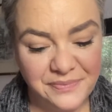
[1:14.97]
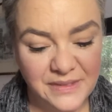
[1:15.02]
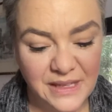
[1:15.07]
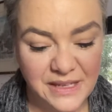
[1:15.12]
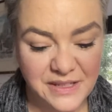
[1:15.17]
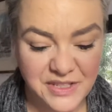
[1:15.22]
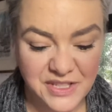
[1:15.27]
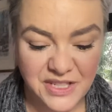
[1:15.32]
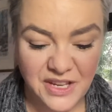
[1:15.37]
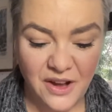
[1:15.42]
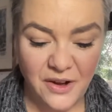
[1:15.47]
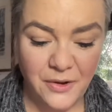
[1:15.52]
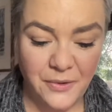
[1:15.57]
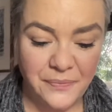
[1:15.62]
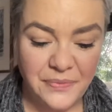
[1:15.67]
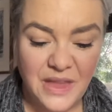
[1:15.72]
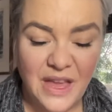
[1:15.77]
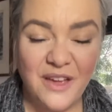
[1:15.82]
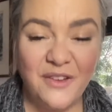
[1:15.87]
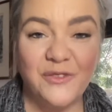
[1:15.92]
So
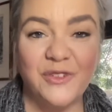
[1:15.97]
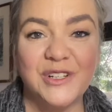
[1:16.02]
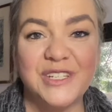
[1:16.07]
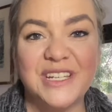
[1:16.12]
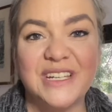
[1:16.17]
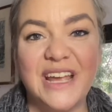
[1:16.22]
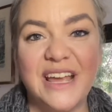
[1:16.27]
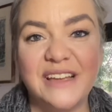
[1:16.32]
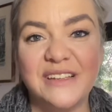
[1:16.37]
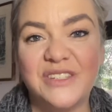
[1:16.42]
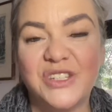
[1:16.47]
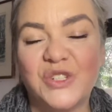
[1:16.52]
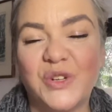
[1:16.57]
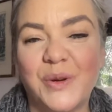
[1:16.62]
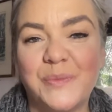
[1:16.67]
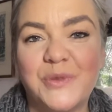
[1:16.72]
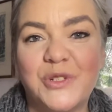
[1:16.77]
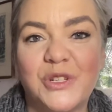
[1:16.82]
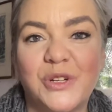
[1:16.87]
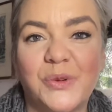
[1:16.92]
for today's
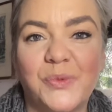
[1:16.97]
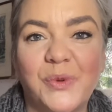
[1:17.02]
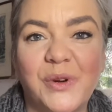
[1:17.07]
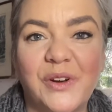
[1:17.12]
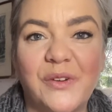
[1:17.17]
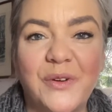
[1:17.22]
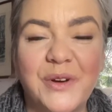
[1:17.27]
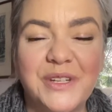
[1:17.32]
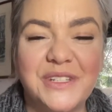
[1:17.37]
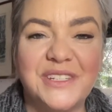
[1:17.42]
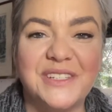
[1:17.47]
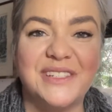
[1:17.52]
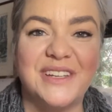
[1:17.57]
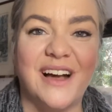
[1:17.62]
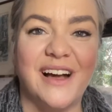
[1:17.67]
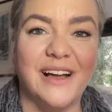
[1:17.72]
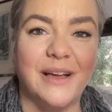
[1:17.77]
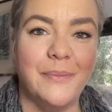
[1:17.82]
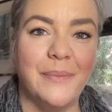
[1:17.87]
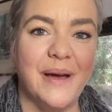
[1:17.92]
scripture, we're going to
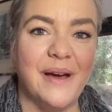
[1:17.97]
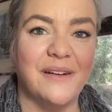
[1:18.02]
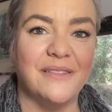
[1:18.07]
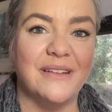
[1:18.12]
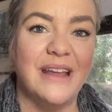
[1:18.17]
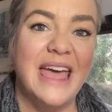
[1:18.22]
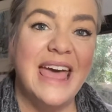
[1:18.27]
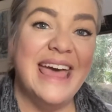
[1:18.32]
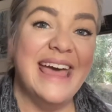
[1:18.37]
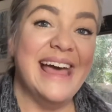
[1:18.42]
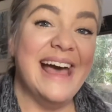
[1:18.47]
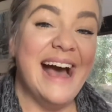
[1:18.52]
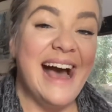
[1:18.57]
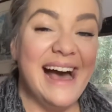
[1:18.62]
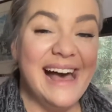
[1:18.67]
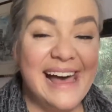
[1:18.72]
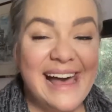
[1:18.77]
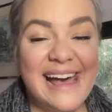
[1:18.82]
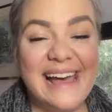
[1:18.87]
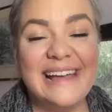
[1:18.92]
talk about,
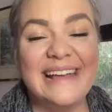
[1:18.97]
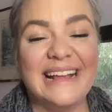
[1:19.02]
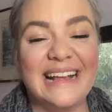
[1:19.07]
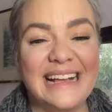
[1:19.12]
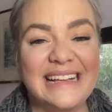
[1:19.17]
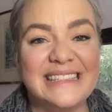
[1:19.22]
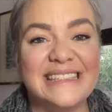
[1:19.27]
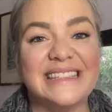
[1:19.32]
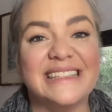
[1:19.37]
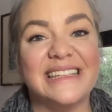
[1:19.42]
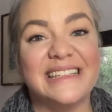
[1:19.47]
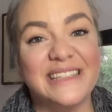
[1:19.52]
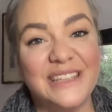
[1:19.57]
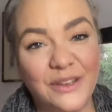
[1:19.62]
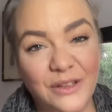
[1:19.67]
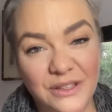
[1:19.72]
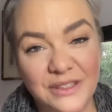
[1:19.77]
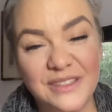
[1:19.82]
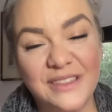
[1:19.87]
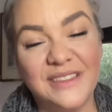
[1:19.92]
ah, uh, it's
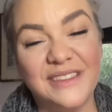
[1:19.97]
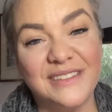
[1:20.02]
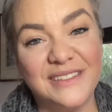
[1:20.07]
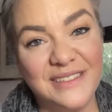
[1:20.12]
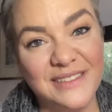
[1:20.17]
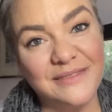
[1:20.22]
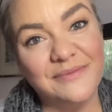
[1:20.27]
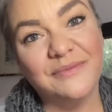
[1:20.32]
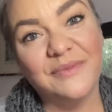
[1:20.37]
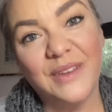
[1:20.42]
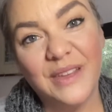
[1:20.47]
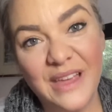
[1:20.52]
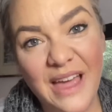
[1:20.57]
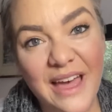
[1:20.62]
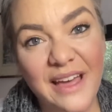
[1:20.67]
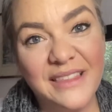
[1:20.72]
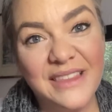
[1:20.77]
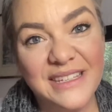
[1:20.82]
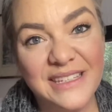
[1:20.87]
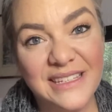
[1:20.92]
sing, this,
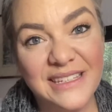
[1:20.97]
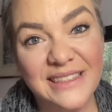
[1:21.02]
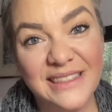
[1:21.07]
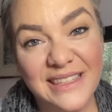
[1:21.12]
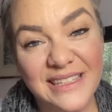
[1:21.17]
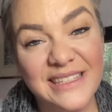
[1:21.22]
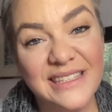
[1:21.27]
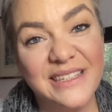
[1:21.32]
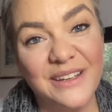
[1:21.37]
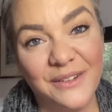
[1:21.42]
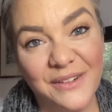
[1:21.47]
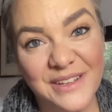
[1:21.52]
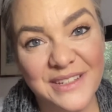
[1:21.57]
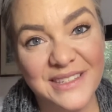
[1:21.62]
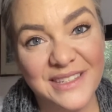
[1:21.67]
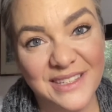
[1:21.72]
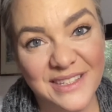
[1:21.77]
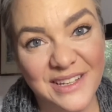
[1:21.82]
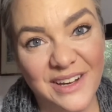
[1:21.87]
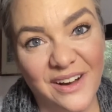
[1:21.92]
the, the
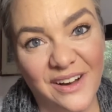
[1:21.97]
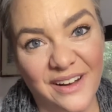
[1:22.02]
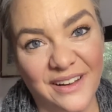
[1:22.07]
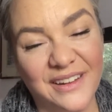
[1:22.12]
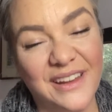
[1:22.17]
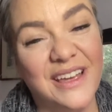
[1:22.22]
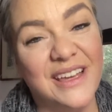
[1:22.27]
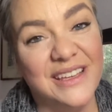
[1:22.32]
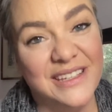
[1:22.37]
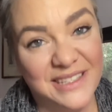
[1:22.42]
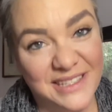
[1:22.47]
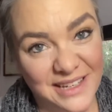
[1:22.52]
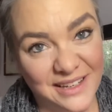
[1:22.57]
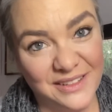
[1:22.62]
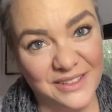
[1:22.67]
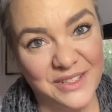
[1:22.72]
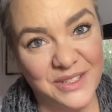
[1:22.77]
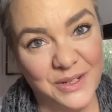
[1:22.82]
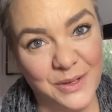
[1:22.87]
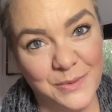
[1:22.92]
series is called
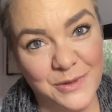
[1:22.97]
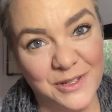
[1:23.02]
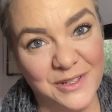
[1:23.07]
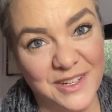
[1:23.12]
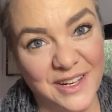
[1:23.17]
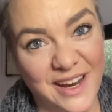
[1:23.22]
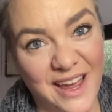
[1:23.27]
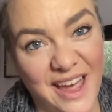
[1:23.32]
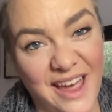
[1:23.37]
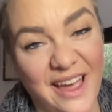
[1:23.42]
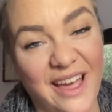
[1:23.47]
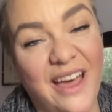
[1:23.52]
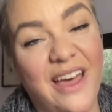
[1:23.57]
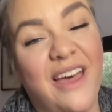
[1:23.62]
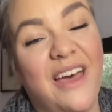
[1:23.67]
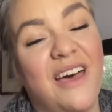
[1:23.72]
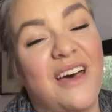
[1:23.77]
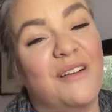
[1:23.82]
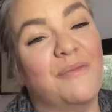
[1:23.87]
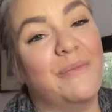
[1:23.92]
Single Scripture Today,
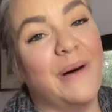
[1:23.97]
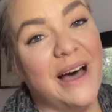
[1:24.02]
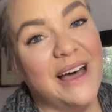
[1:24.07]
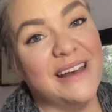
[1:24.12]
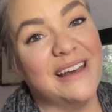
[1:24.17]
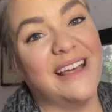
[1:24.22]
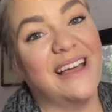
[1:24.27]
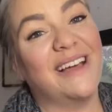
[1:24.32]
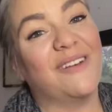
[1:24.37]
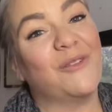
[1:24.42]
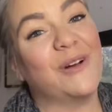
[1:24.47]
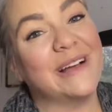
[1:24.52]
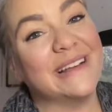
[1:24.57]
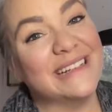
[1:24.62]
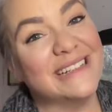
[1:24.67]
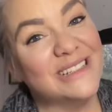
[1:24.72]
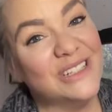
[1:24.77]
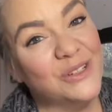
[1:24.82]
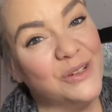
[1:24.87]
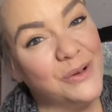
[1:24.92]
but we're
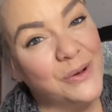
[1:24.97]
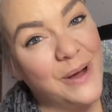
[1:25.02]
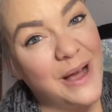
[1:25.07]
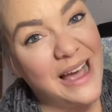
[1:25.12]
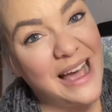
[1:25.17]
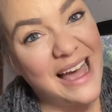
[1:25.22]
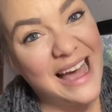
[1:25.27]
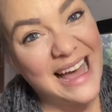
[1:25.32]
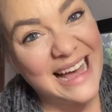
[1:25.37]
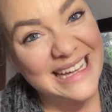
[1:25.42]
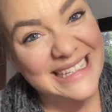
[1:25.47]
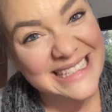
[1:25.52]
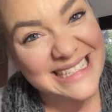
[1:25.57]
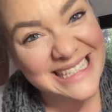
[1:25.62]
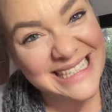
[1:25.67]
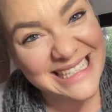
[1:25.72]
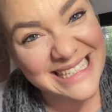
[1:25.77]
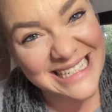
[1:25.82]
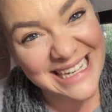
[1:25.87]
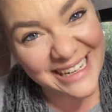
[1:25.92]
going to do a
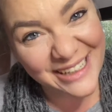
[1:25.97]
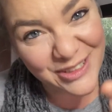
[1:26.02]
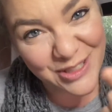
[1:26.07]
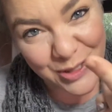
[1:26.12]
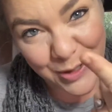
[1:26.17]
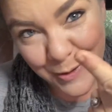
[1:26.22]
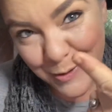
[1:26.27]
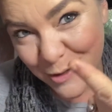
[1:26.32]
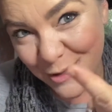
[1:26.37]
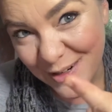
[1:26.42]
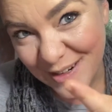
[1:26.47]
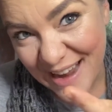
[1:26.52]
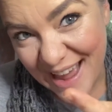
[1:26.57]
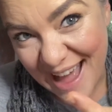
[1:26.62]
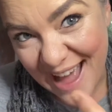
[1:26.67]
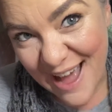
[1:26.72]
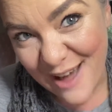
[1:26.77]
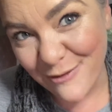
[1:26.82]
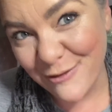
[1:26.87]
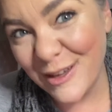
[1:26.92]
single scripture and a
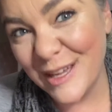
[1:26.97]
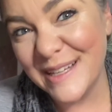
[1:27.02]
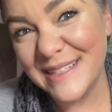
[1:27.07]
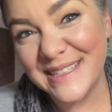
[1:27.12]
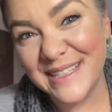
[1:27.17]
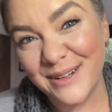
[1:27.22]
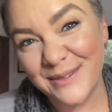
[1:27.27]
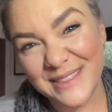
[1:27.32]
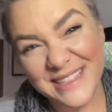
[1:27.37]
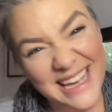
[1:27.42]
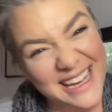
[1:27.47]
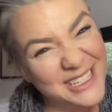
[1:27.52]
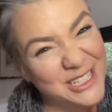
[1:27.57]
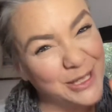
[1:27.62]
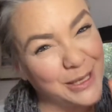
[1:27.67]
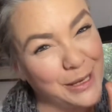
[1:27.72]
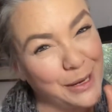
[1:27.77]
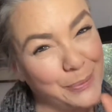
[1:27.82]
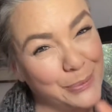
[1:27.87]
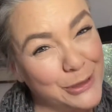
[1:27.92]
half. So it's
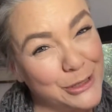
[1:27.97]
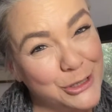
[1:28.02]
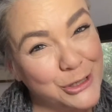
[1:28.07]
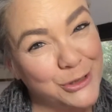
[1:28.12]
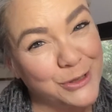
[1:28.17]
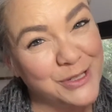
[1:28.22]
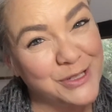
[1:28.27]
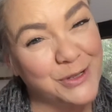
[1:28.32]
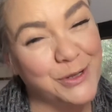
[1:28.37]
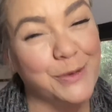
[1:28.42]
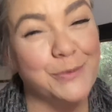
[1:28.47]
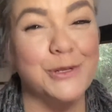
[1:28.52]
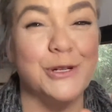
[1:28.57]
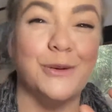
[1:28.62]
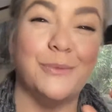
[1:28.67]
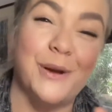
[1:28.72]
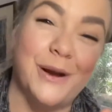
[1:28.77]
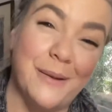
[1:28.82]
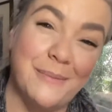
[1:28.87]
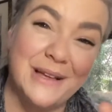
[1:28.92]
actually a pretty short
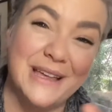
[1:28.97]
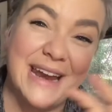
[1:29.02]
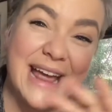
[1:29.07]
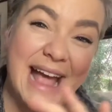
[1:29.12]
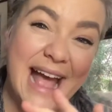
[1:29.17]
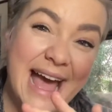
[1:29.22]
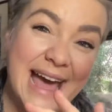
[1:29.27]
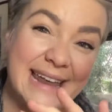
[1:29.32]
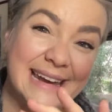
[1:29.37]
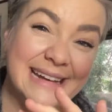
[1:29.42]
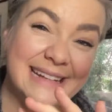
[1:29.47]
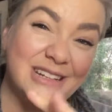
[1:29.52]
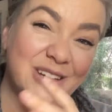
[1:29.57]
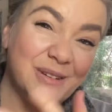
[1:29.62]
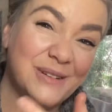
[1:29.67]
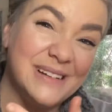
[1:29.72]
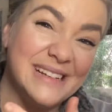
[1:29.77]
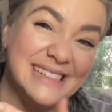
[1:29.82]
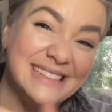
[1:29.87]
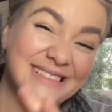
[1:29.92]
scripture, but I'm going to add
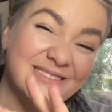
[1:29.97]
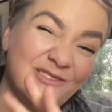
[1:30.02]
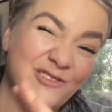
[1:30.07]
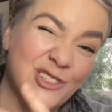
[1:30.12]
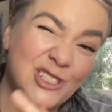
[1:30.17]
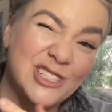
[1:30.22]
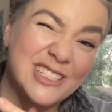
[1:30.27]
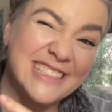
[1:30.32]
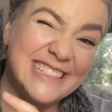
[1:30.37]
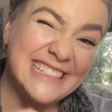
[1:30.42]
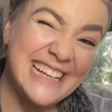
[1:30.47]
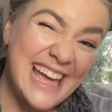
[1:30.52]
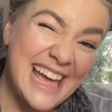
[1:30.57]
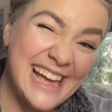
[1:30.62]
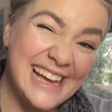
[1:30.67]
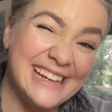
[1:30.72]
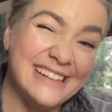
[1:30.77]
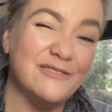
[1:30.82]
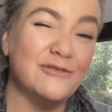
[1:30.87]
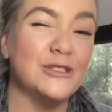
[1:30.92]
to it verse
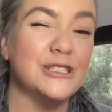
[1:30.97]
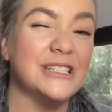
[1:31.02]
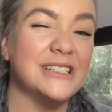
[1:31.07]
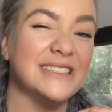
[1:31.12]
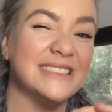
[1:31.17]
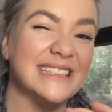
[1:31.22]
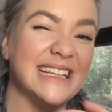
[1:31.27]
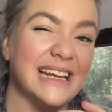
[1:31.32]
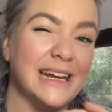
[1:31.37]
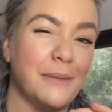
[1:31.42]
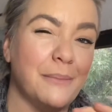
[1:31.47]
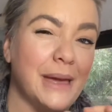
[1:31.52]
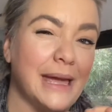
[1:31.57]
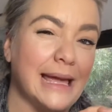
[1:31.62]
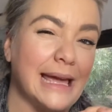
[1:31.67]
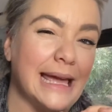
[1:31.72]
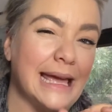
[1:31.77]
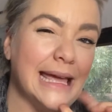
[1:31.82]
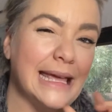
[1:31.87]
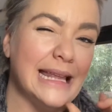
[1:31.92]
10, which is going to
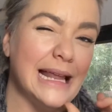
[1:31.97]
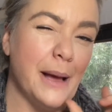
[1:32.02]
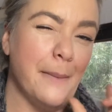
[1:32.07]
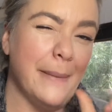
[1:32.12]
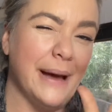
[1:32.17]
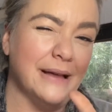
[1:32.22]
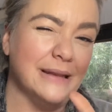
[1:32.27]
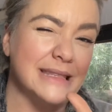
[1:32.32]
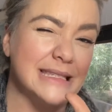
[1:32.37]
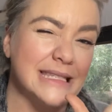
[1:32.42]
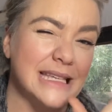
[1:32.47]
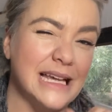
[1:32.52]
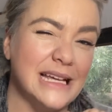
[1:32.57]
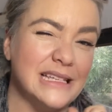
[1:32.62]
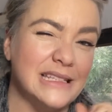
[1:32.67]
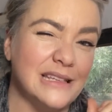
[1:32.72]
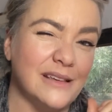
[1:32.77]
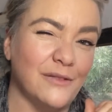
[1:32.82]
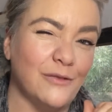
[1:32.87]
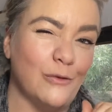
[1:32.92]
make it about the
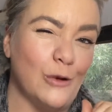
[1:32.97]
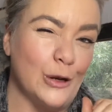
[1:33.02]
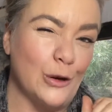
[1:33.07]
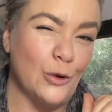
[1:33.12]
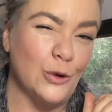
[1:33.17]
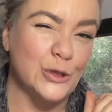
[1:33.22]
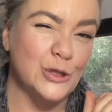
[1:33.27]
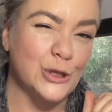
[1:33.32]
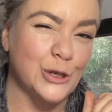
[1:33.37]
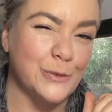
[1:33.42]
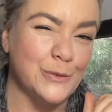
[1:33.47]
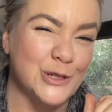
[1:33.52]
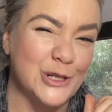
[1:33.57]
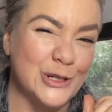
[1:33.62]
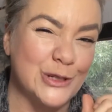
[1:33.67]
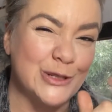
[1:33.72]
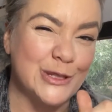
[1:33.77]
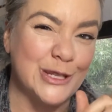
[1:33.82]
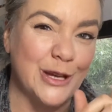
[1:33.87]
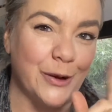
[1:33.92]
size of one whole
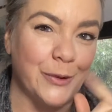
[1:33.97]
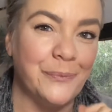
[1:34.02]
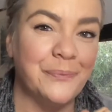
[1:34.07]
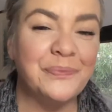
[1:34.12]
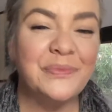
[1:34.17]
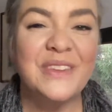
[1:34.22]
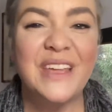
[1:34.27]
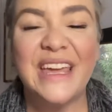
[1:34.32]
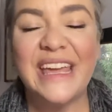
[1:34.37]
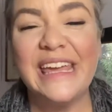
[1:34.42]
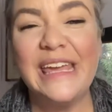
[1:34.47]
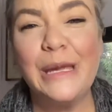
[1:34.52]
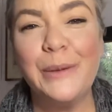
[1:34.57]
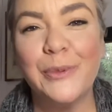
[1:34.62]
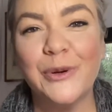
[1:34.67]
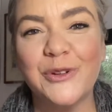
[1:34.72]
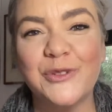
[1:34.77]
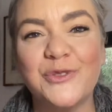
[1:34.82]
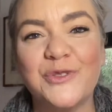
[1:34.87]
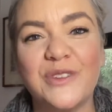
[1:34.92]
scripture. So
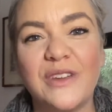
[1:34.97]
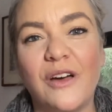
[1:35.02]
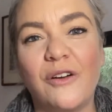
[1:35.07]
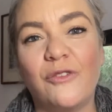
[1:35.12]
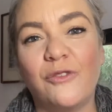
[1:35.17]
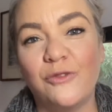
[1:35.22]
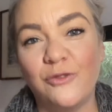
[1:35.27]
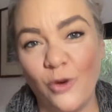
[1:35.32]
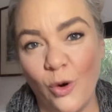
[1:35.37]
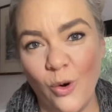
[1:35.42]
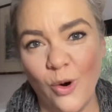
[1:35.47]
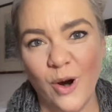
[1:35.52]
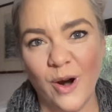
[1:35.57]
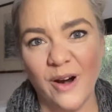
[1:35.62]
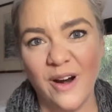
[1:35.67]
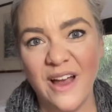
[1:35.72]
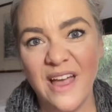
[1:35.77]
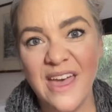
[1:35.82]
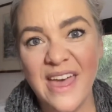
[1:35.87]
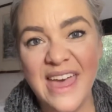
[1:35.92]
Hebrews
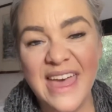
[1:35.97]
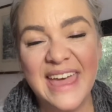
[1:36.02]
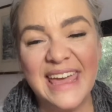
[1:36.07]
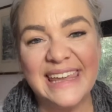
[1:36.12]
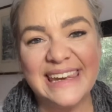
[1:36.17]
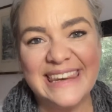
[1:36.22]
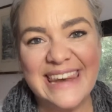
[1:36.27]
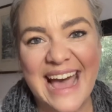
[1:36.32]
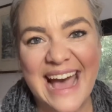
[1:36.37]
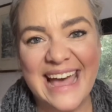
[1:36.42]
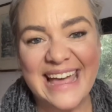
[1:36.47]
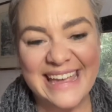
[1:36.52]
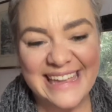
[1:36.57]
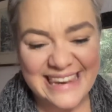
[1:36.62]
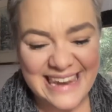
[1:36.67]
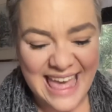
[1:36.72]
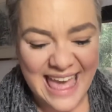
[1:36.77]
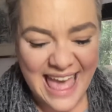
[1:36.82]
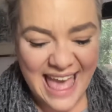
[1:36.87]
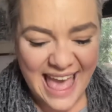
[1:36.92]
4,
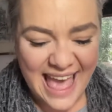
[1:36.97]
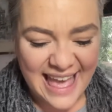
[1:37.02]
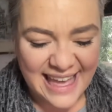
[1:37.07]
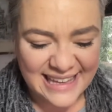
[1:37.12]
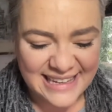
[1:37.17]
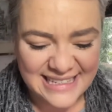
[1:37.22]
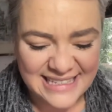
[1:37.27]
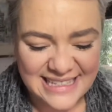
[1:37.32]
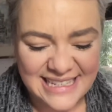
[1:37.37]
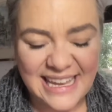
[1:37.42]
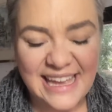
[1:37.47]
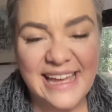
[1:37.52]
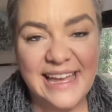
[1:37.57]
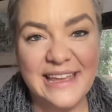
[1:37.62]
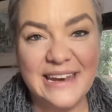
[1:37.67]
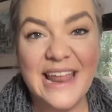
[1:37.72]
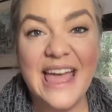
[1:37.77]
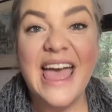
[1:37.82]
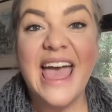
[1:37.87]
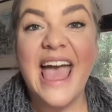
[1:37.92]
9 and
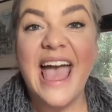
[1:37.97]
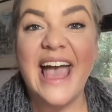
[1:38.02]
10.